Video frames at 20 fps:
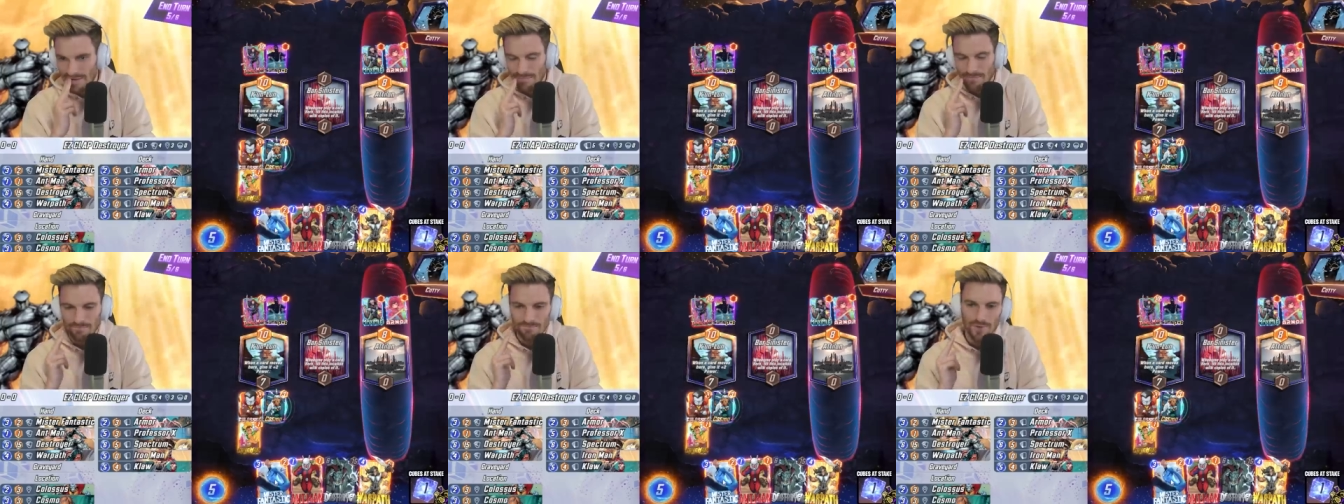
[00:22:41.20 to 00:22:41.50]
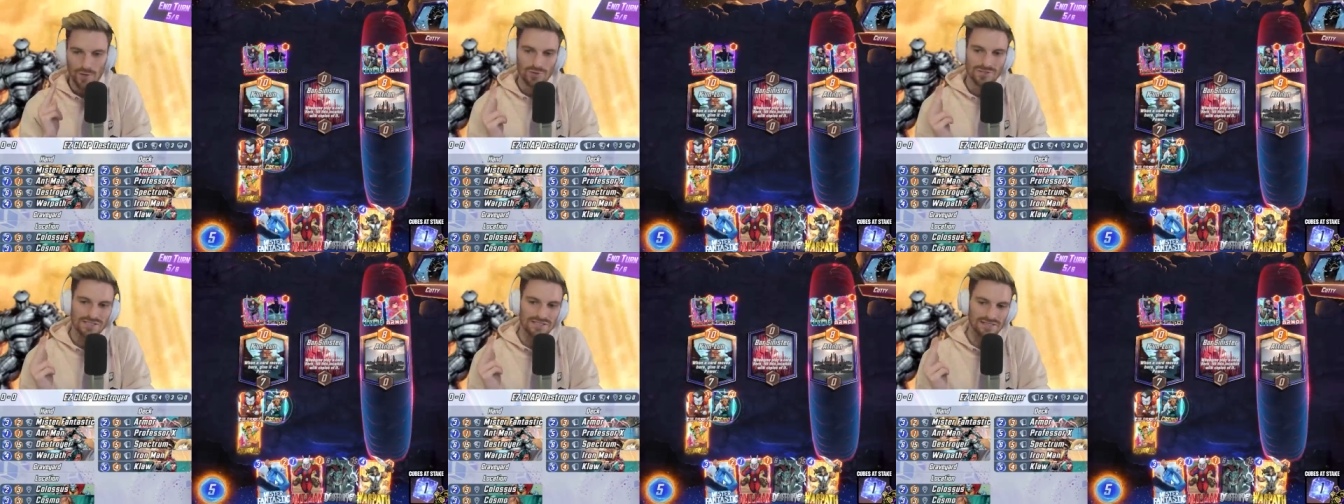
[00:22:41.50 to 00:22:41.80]

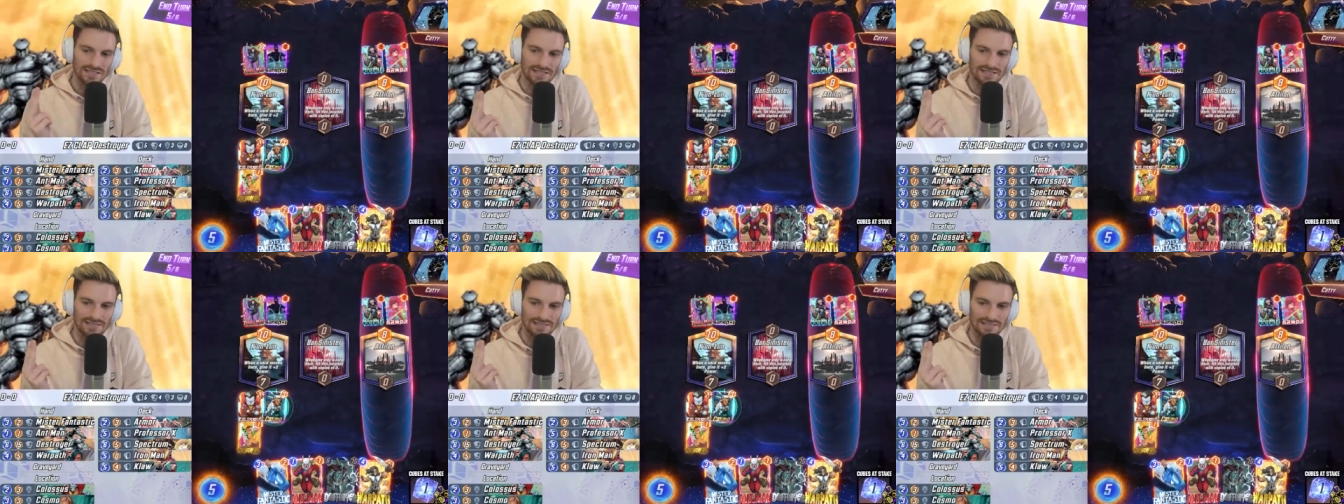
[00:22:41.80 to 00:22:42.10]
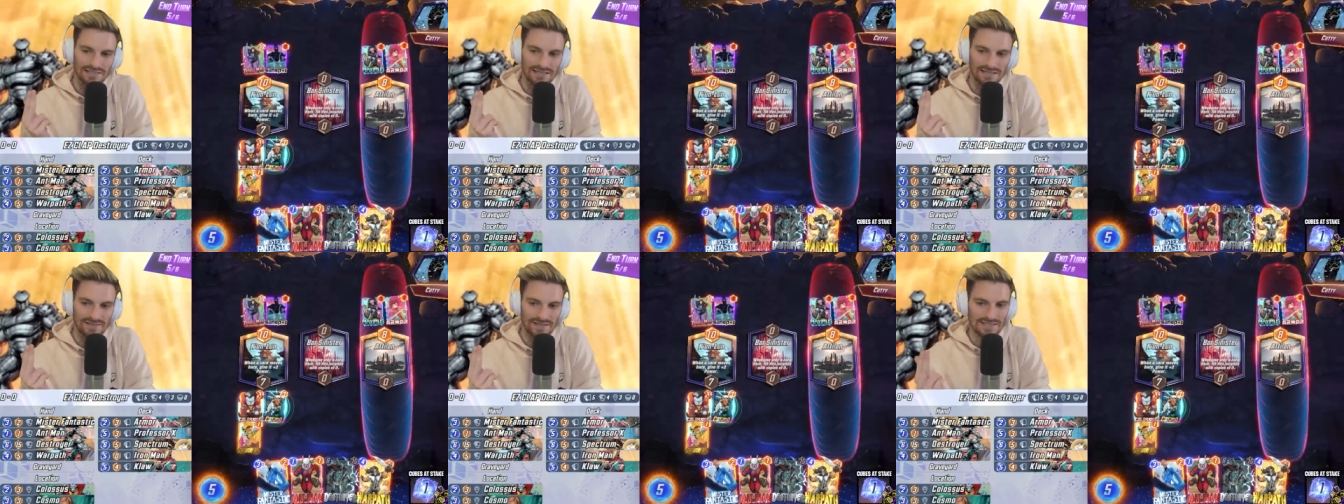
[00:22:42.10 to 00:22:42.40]
most
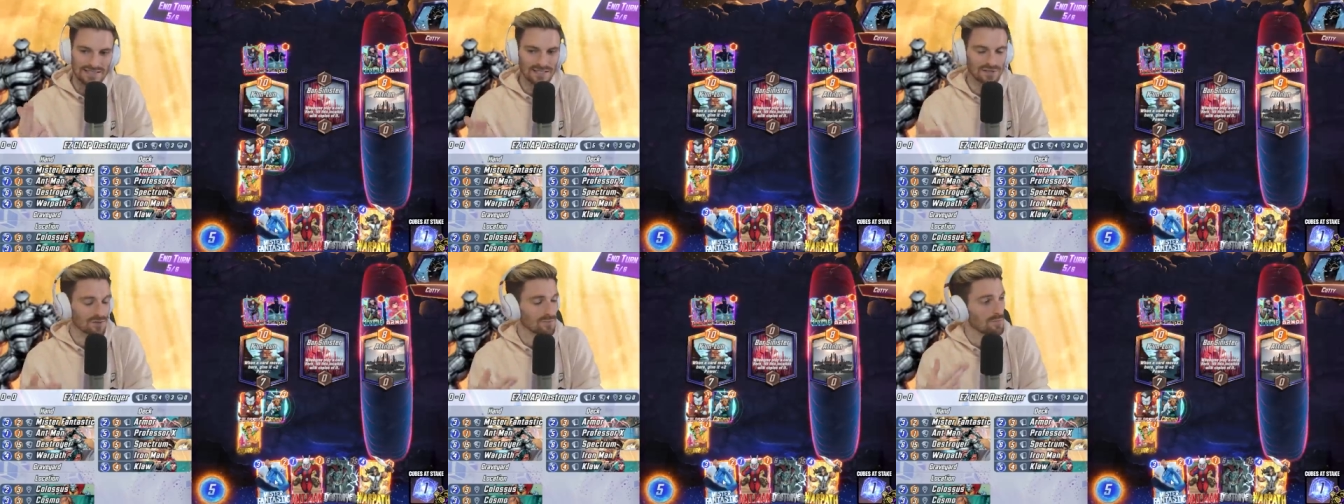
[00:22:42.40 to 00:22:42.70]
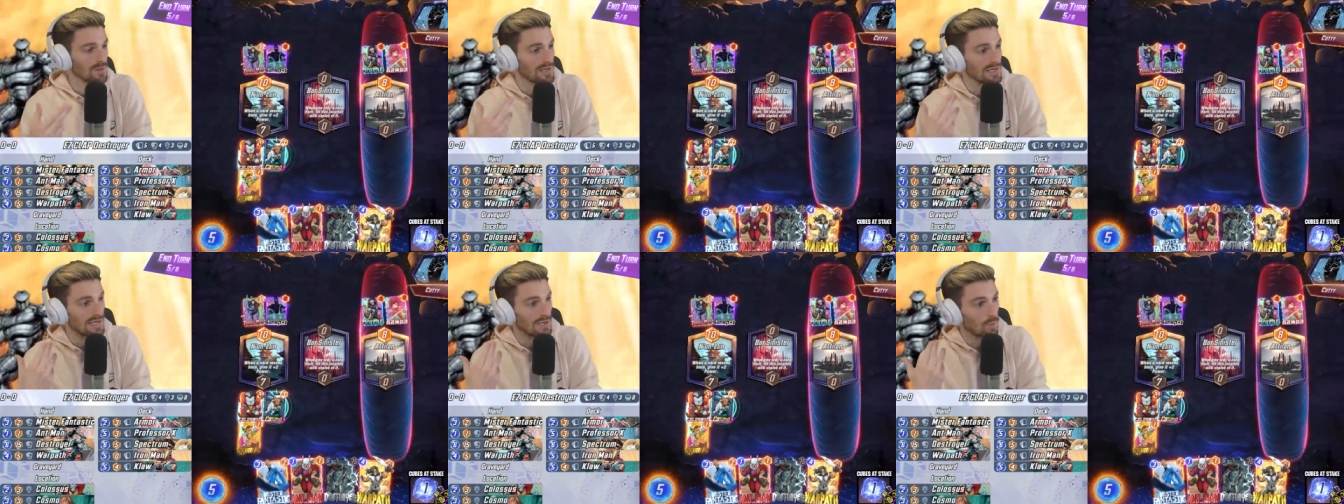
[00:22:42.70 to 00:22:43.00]
likely, that's either
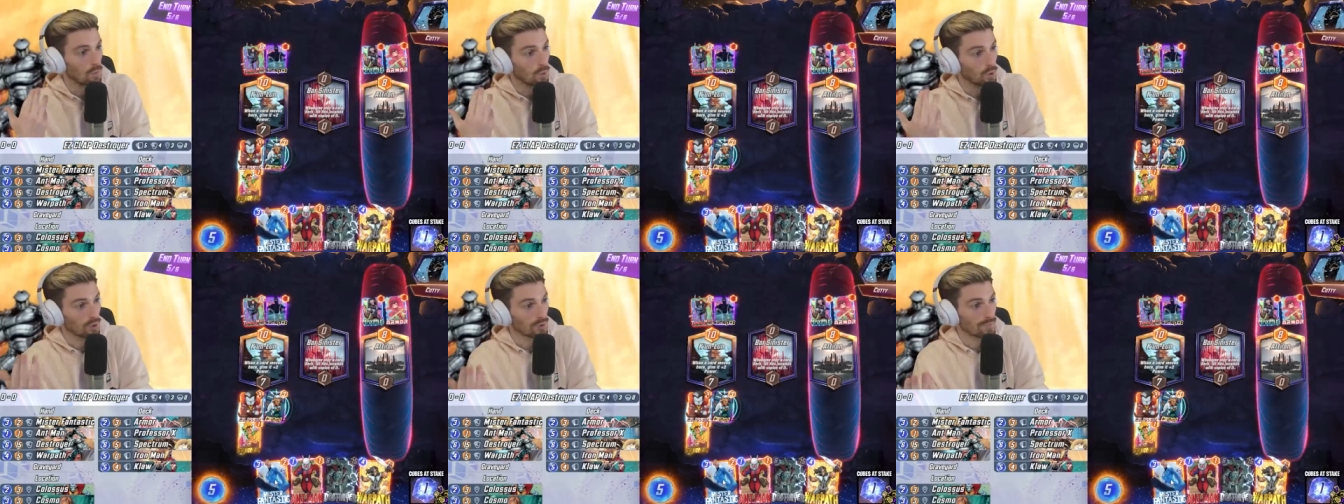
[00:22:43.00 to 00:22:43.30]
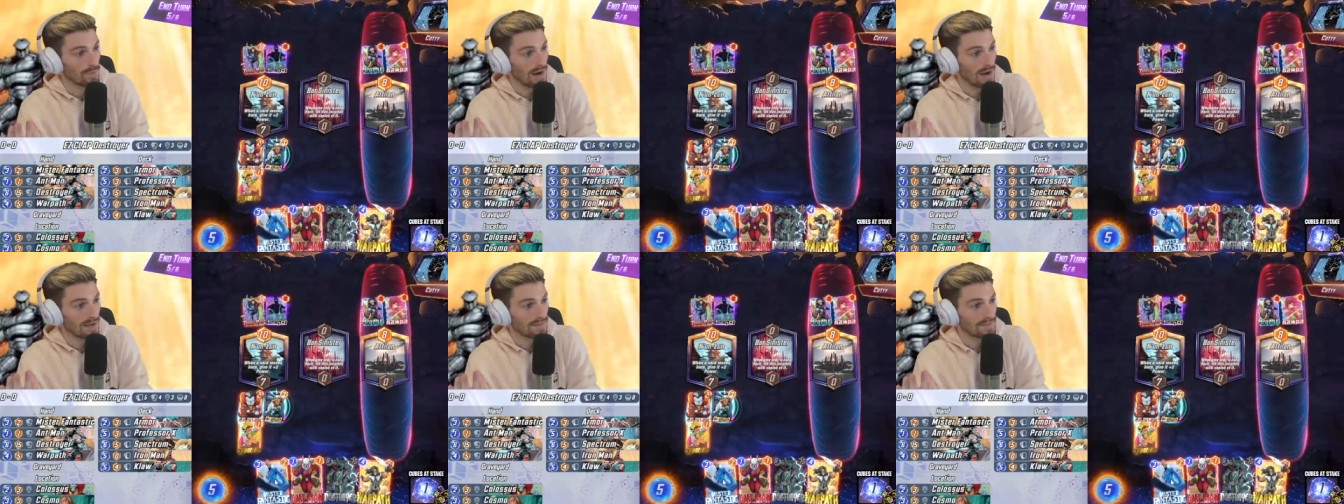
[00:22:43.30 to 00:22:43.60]
playing
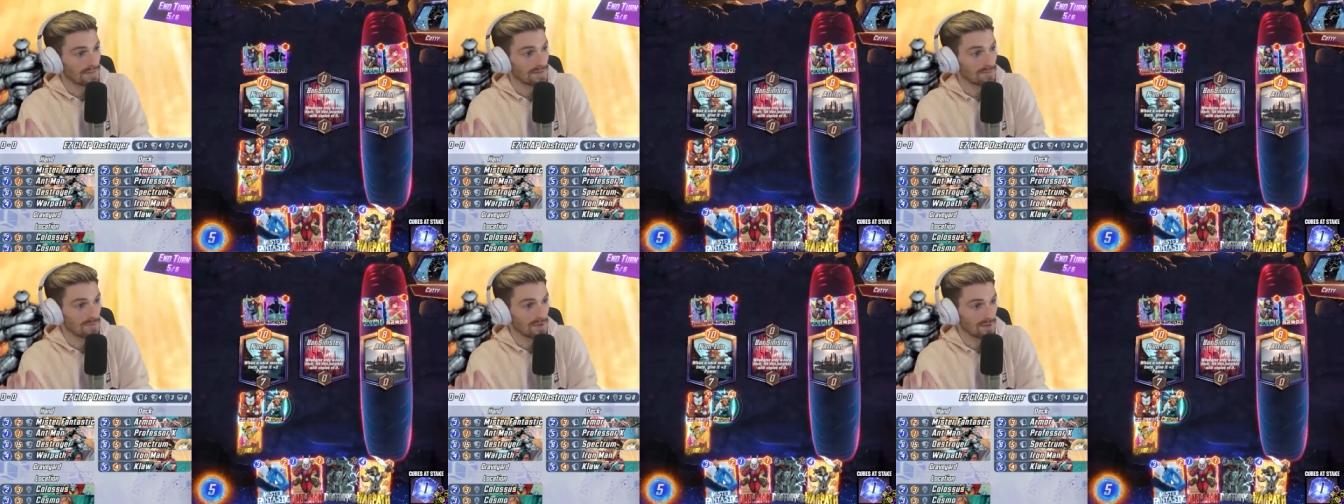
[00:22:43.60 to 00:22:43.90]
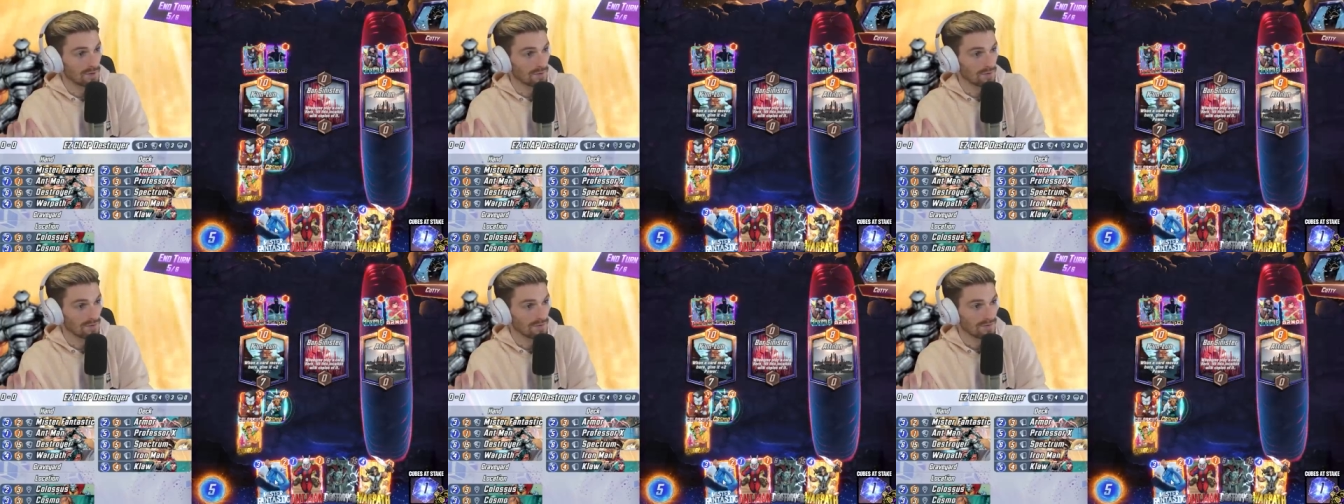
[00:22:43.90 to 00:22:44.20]
Warpath in the
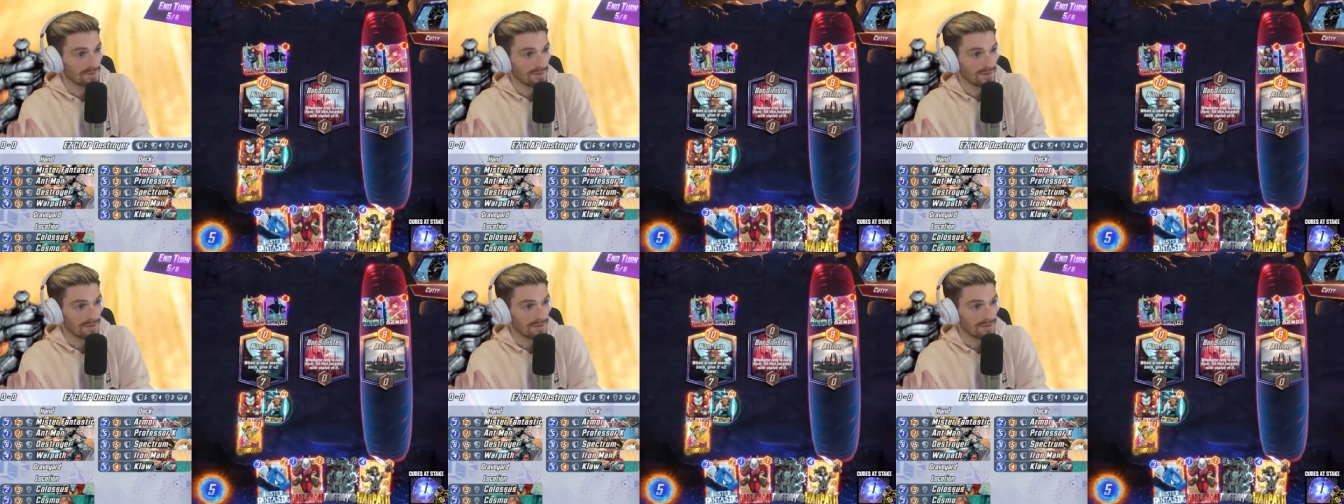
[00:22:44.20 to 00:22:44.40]
middle,